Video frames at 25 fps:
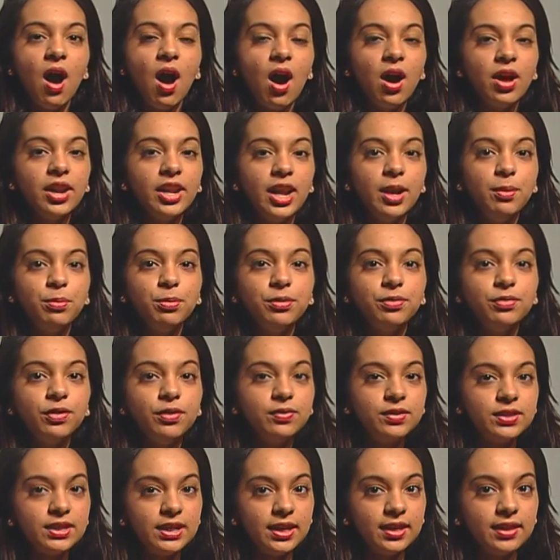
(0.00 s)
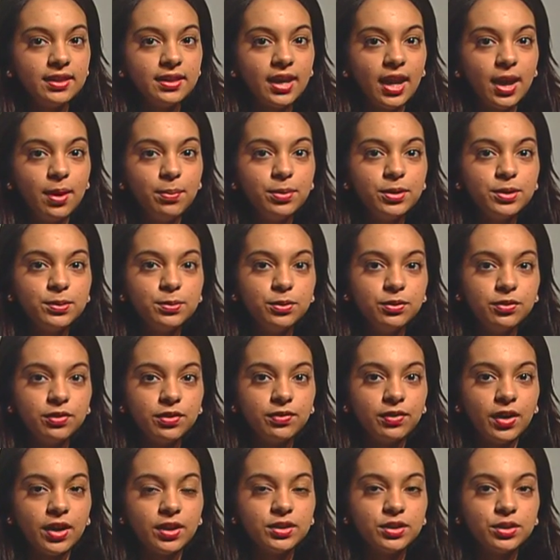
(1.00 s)
On April 15th, Campus Movie
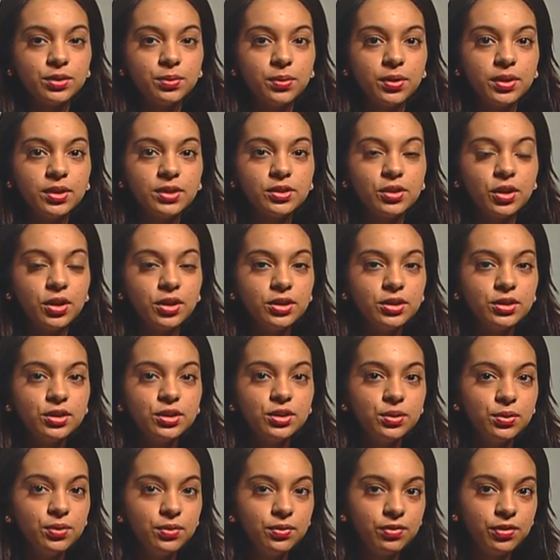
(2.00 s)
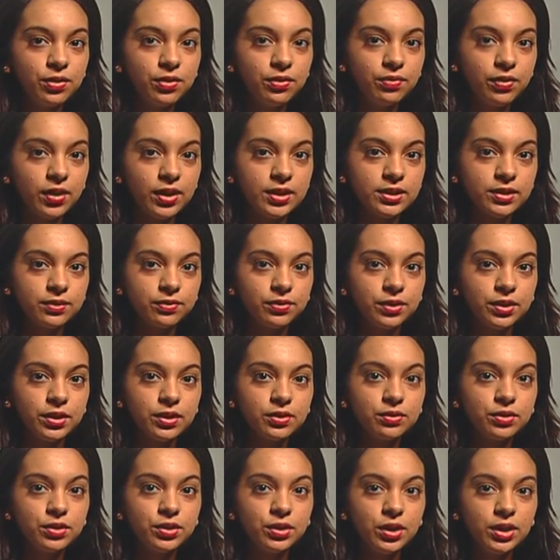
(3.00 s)
Fest, the world's largest student film festival,
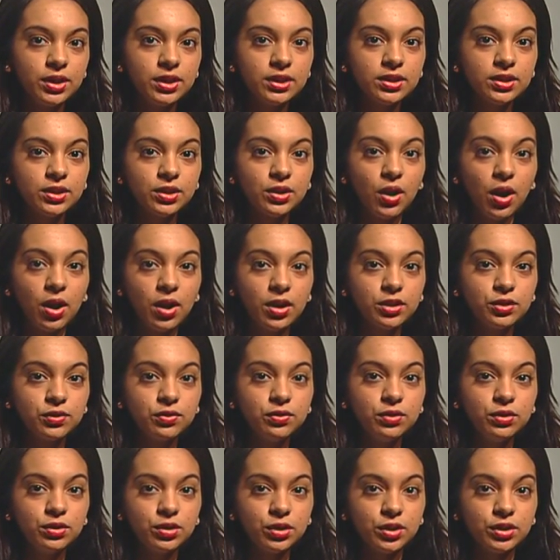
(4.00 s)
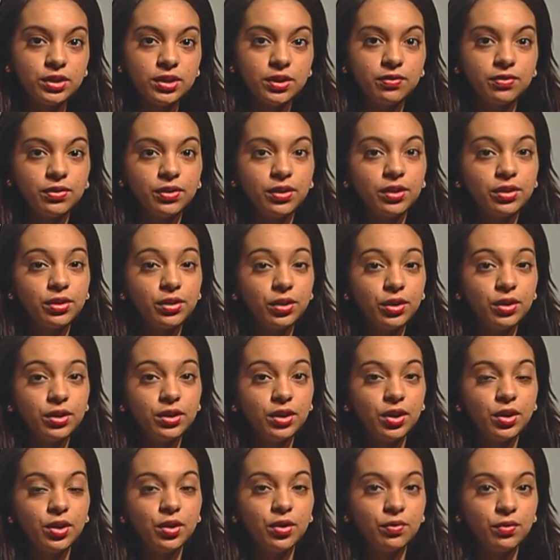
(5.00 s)
is returning to the College of New Jersey for the third
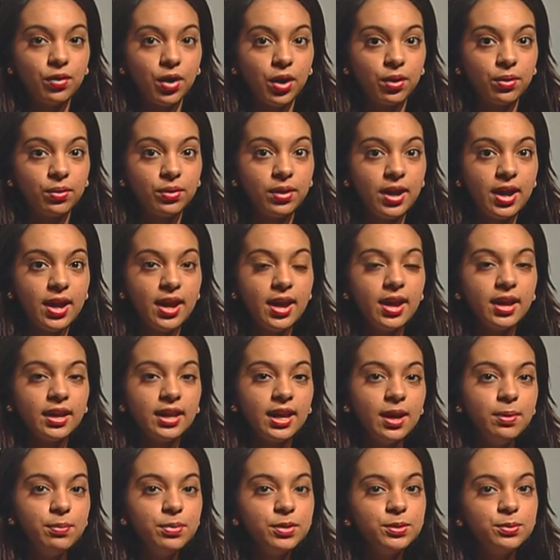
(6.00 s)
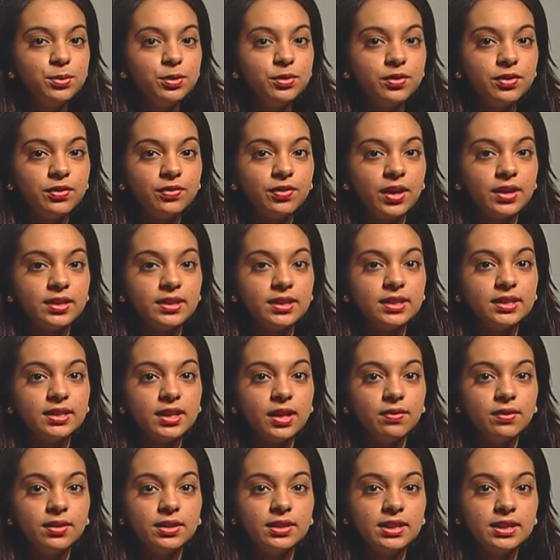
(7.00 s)
year in a row. Campus Movie Fest is
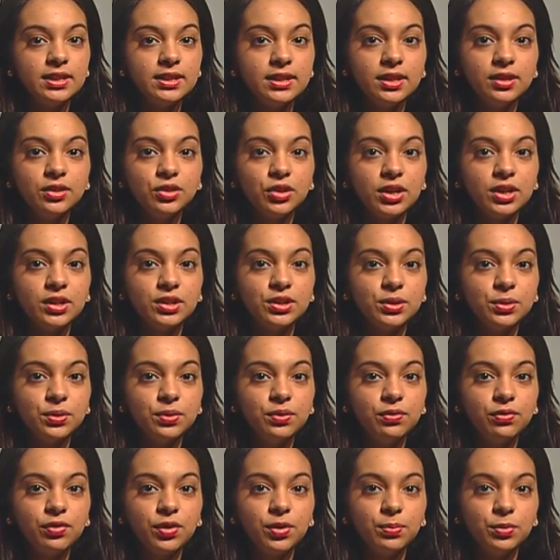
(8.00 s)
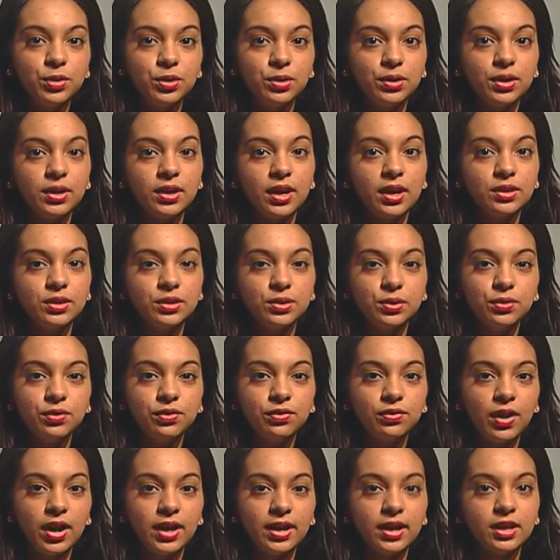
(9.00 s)
giving TCNJ Student Film Union and
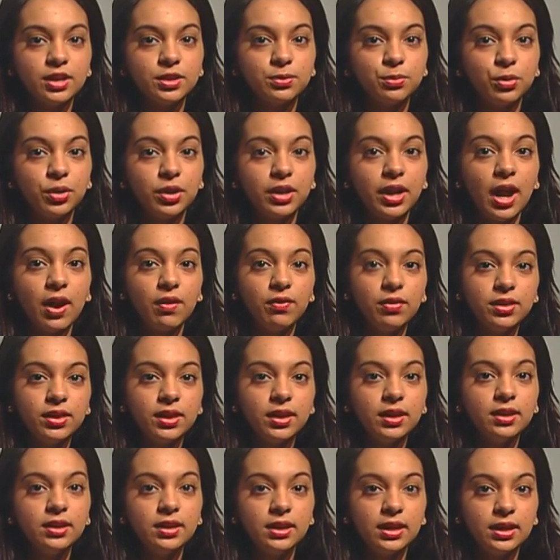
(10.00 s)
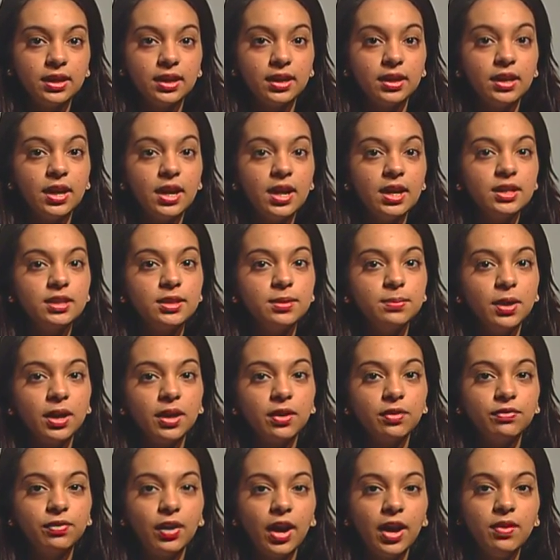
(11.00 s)
Student Finance Board everything needed to
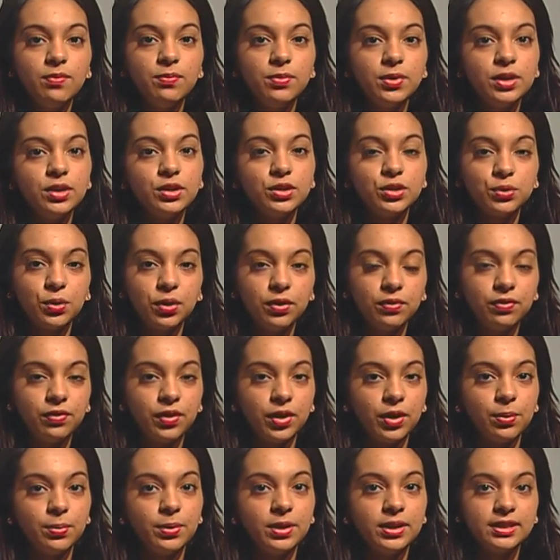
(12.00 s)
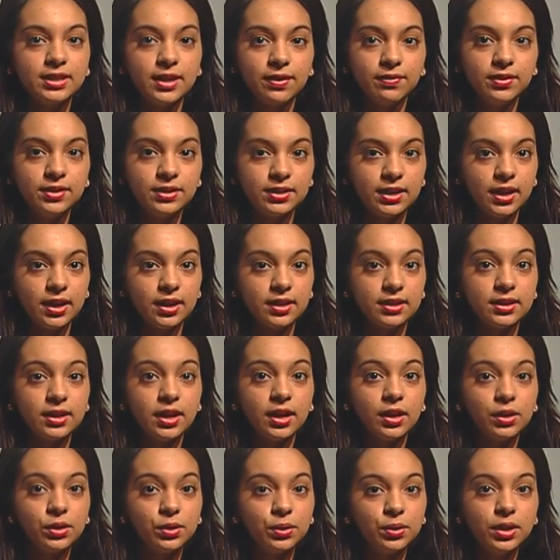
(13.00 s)
make a five-minute short film in seven days,
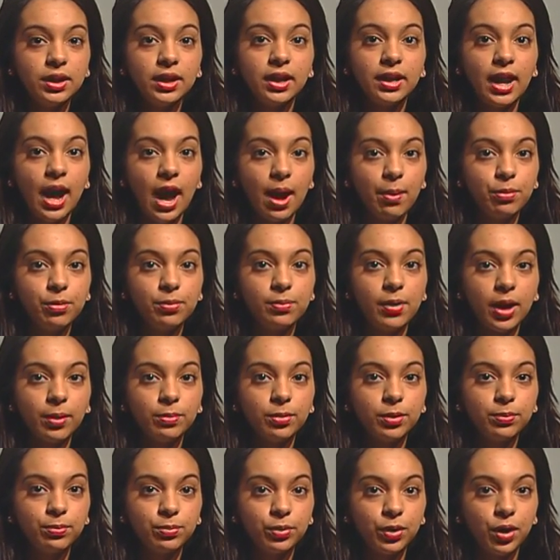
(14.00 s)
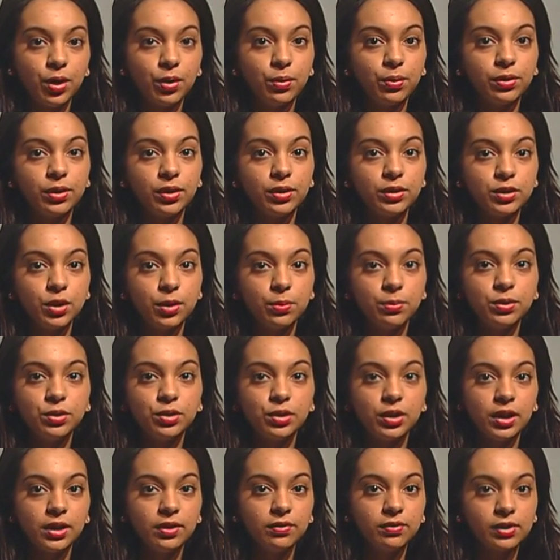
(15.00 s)
including an Apple MacBook Pro with Adobe
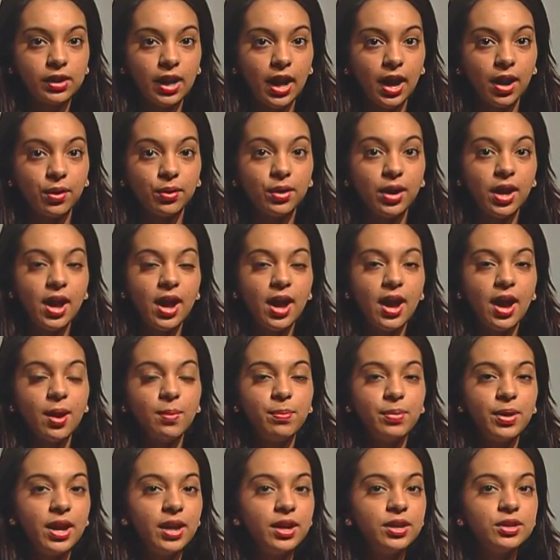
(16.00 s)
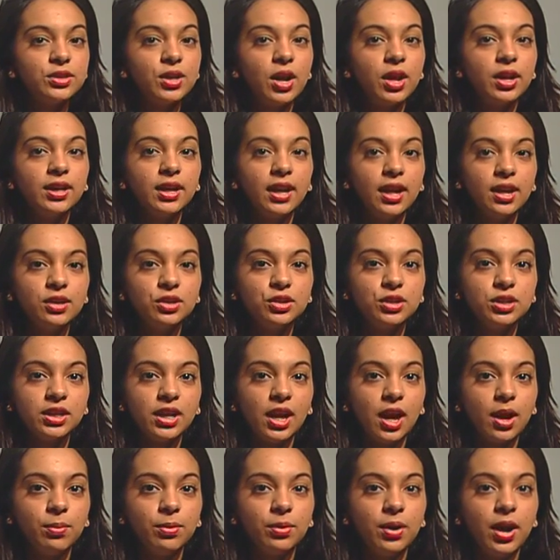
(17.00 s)
Creative Cloud, a Panasonic HD
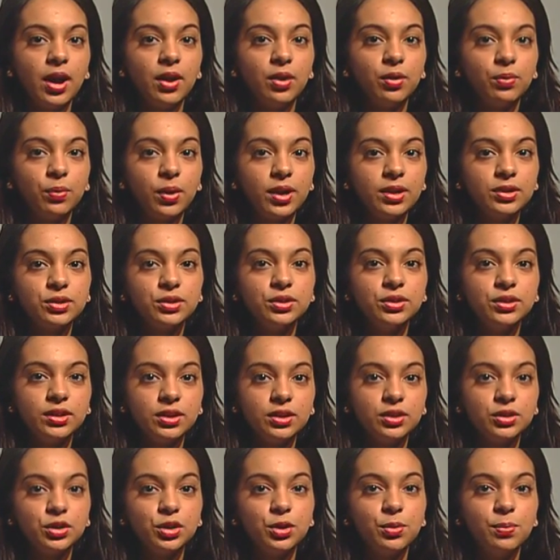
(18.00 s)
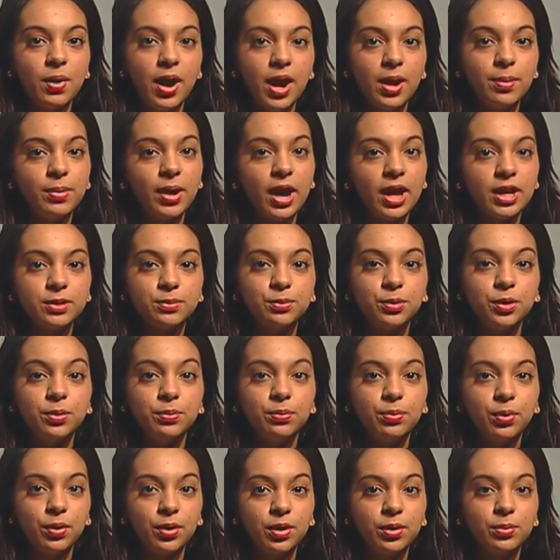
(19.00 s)
camera, and a Western Digital My
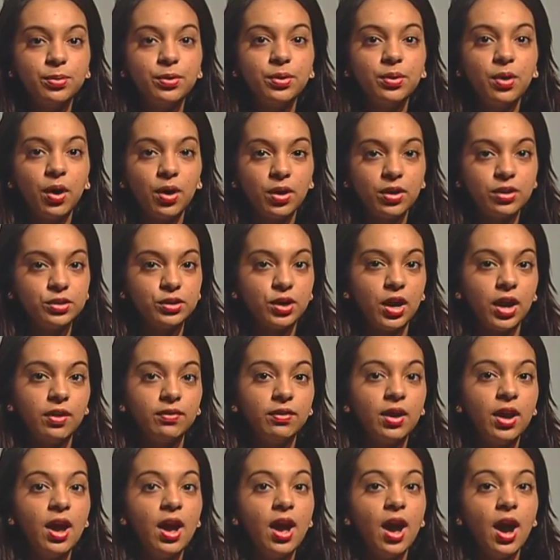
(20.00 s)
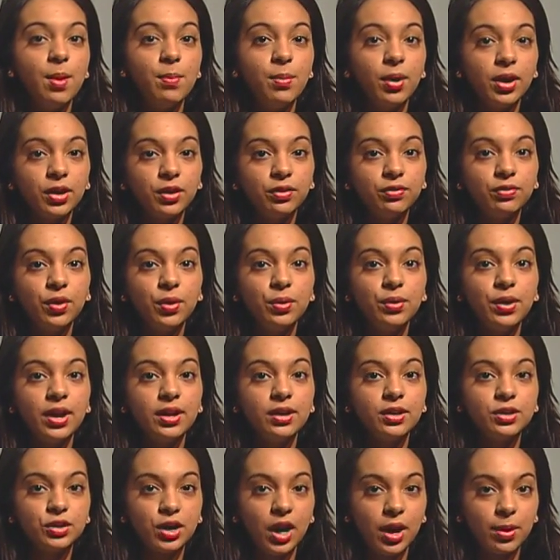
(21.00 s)
Passport portable hard drive, a microphone
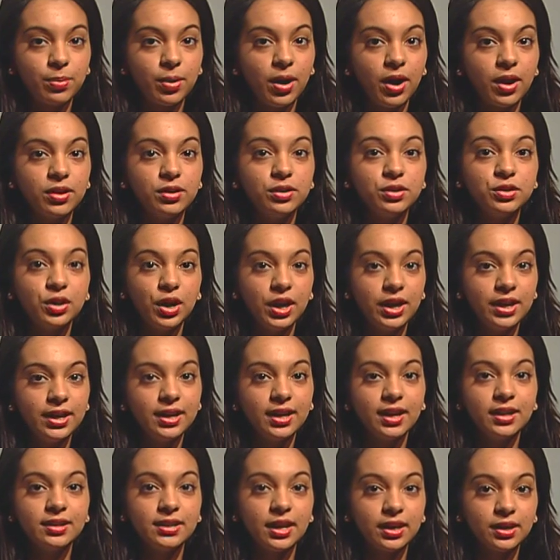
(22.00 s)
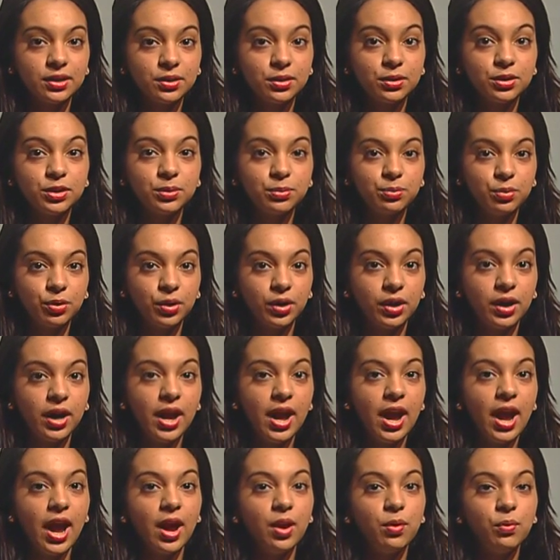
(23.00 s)
and a tripod, training and technical support,
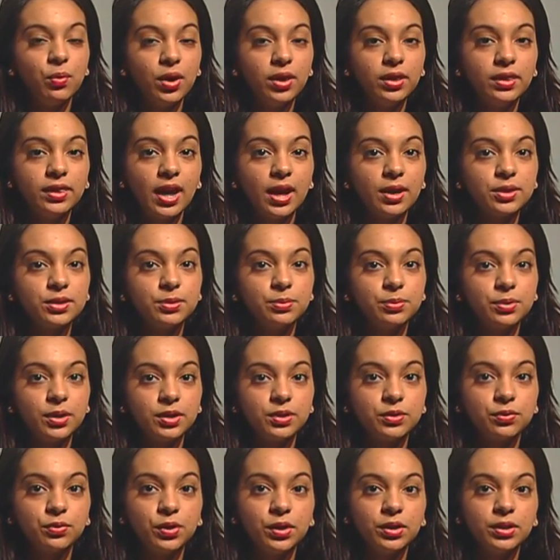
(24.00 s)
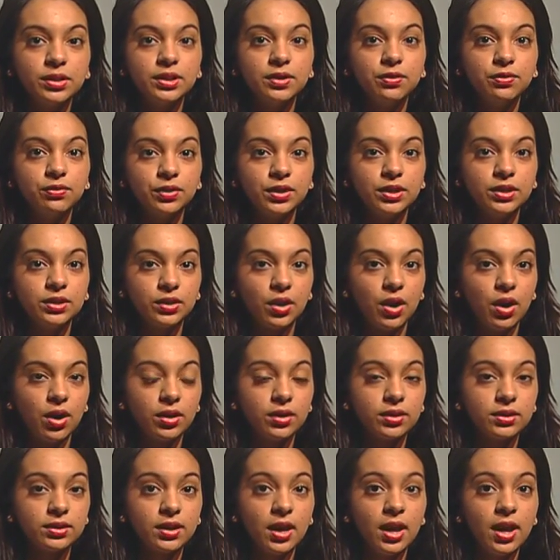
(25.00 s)
and 1,000 plus royalty-free
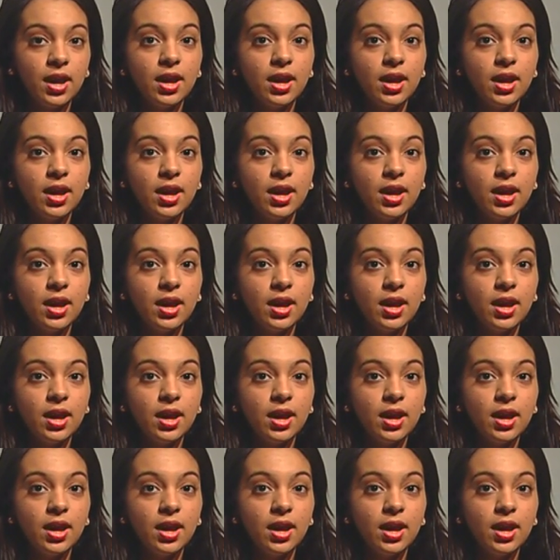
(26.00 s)
songs.